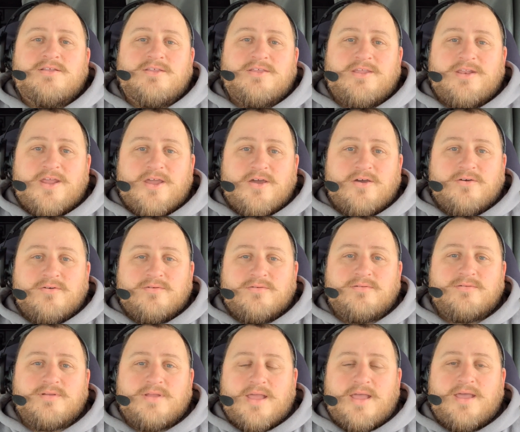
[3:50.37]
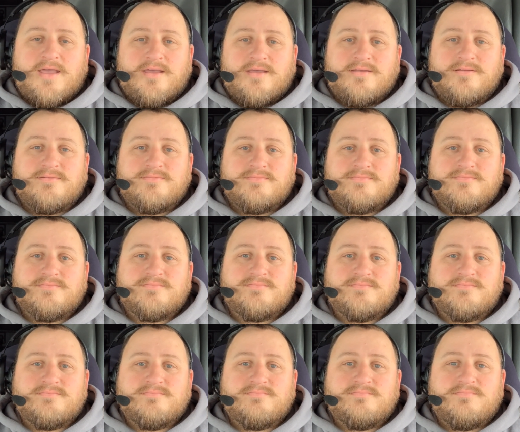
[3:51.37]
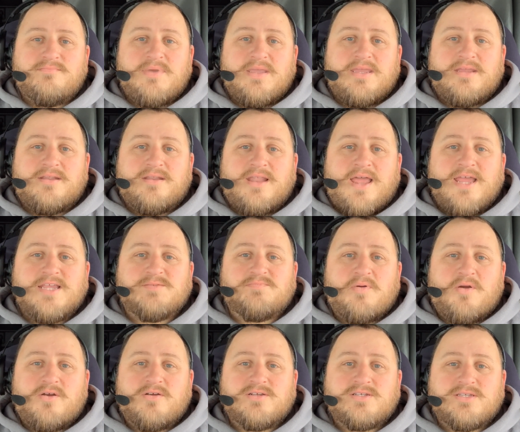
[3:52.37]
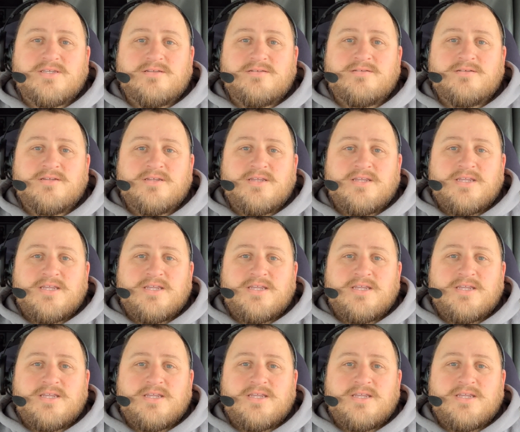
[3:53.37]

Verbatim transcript: you know, being a nice person,